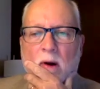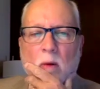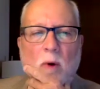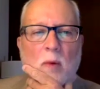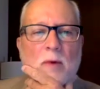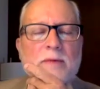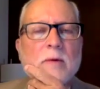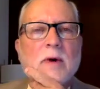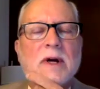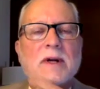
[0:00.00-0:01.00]
What would the
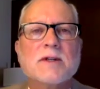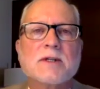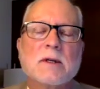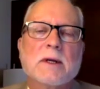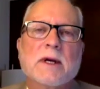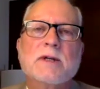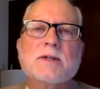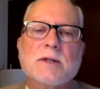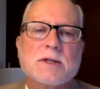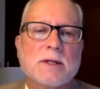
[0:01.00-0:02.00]

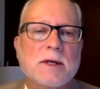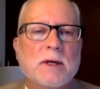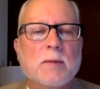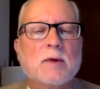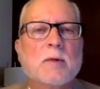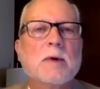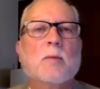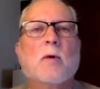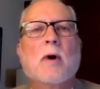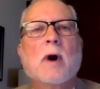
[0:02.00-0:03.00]
reconciliation scene between
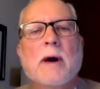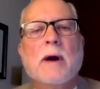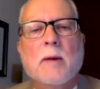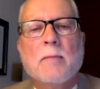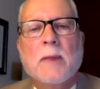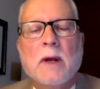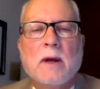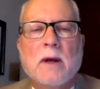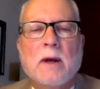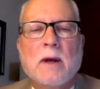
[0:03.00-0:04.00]
Priam
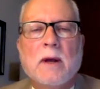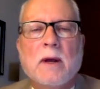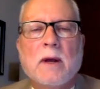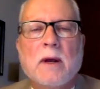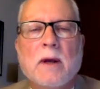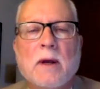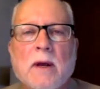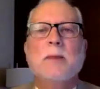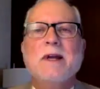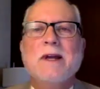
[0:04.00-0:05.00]
and Achilles
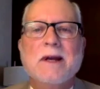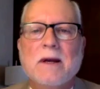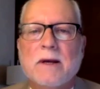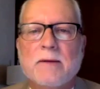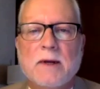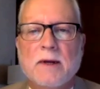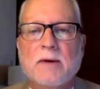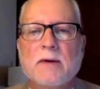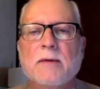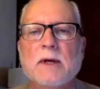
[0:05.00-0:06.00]
mean at the
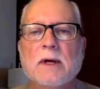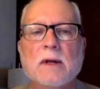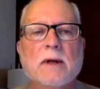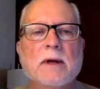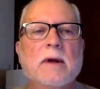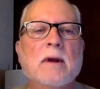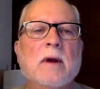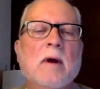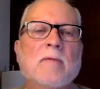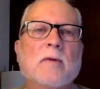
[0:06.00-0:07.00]
end of the Iliad,
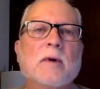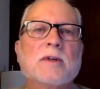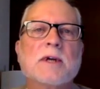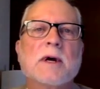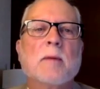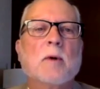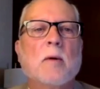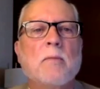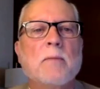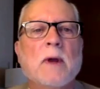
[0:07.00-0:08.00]
for
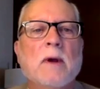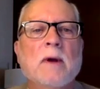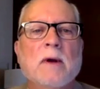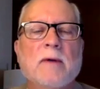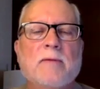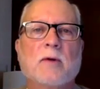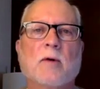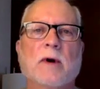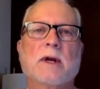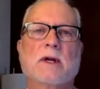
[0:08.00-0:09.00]
example, if the
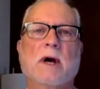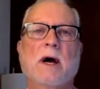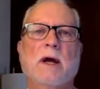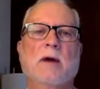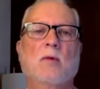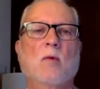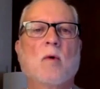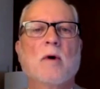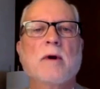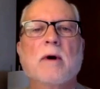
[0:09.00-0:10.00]
great Achaean
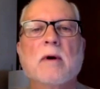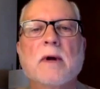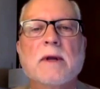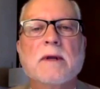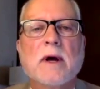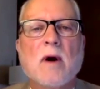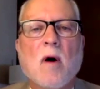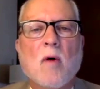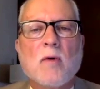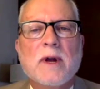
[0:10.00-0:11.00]
warrior had not
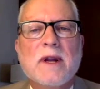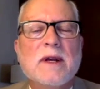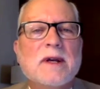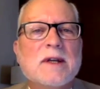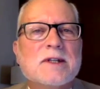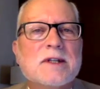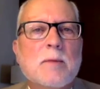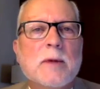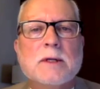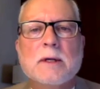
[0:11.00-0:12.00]
already
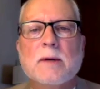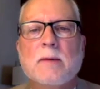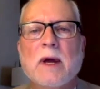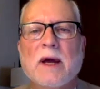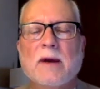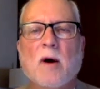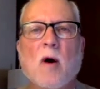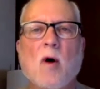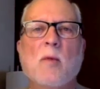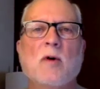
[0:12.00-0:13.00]
exhibited an
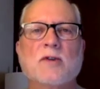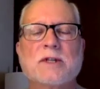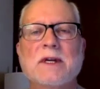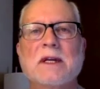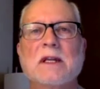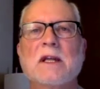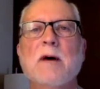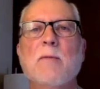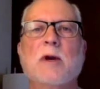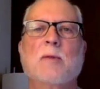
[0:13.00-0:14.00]
almost
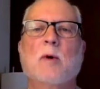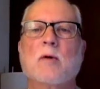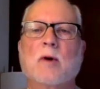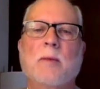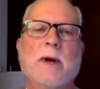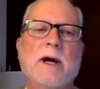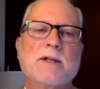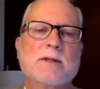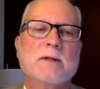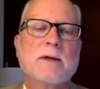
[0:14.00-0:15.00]
illimitable
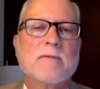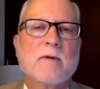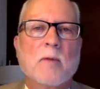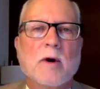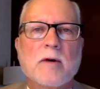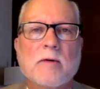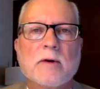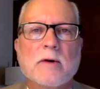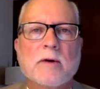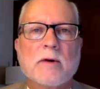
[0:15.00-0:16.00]
capacity for
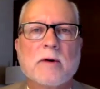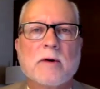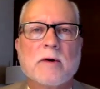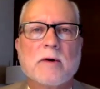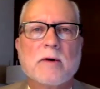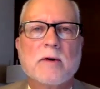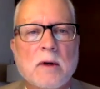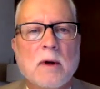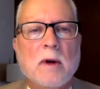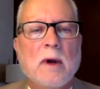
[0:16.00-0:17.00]
murderous rage,
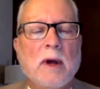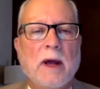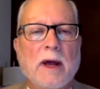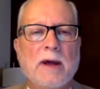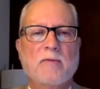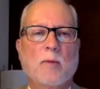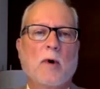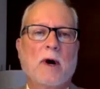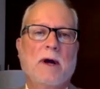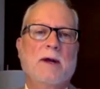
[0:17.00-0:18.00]
and if
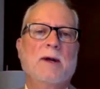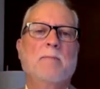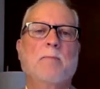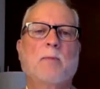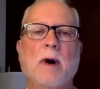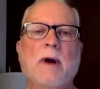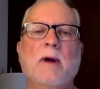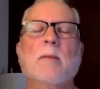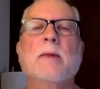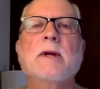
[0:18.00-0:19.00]
Priam
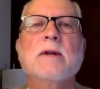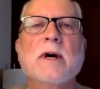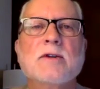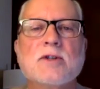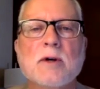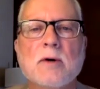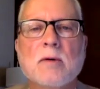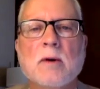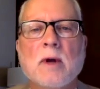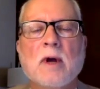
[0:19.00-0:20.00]
had not
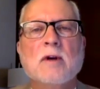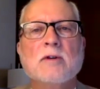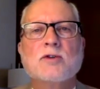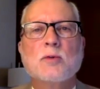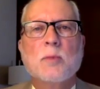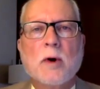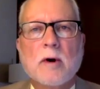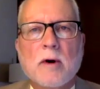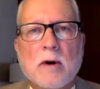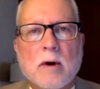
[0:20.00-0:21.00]
shown
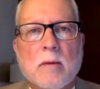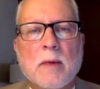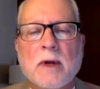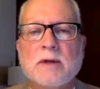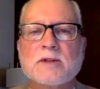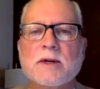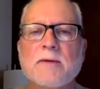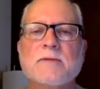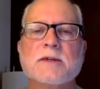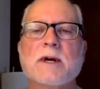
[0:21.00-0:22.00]
superb
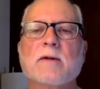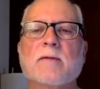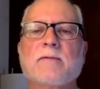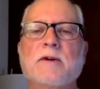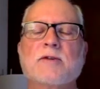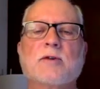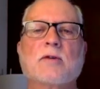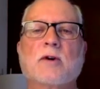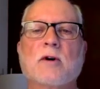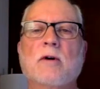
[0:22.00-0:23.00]
self-sacrificial
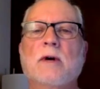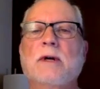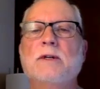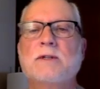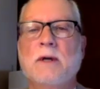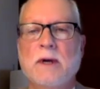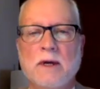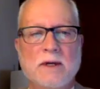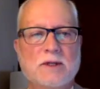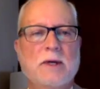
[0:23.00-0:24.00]
courage
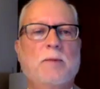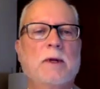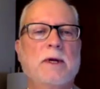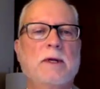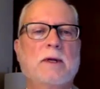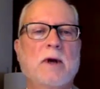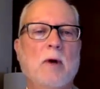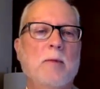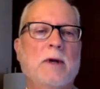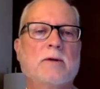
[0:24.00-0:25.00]
simply in
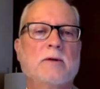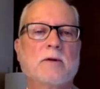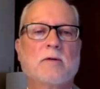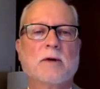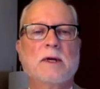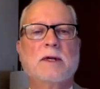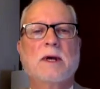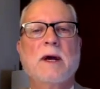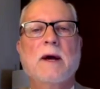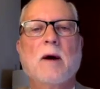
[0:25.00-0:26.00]
coming to the Greek
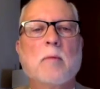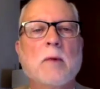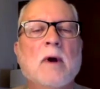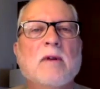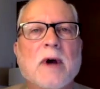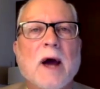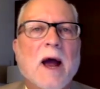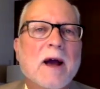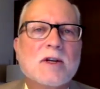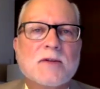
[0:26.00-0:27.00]
camp to
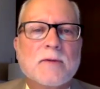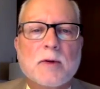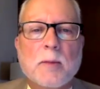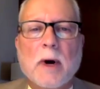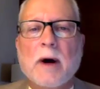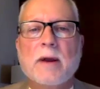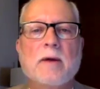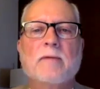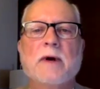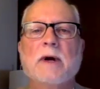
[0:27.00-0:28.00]
ask for the body
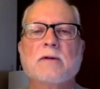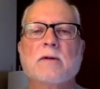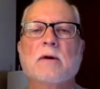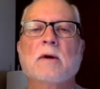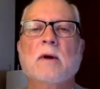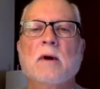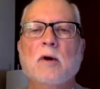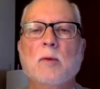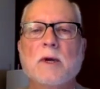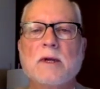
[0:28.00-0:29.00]
of Hector,
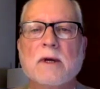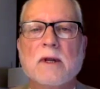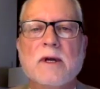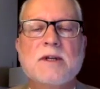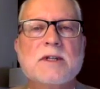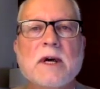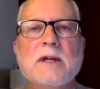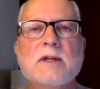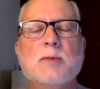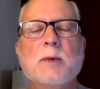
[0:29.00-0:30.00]
whom Achilles
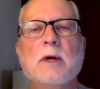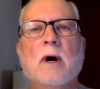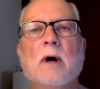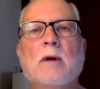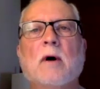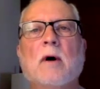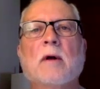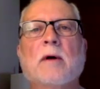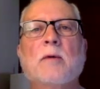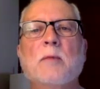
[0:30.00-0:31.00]
hates beyond
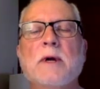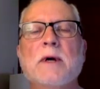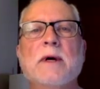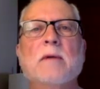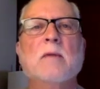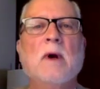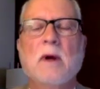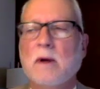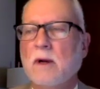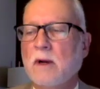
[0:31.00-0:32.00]
all other men.
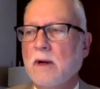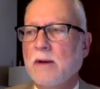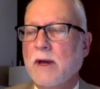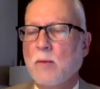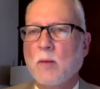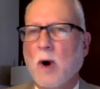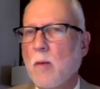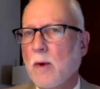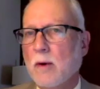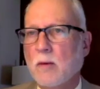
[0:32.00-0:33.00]
That
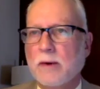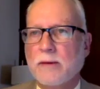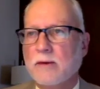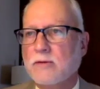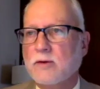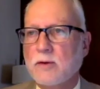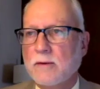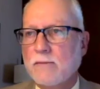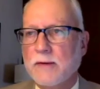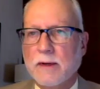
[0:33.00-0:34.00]
moment when the two
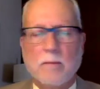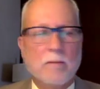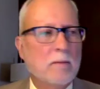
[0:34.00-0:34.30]
of them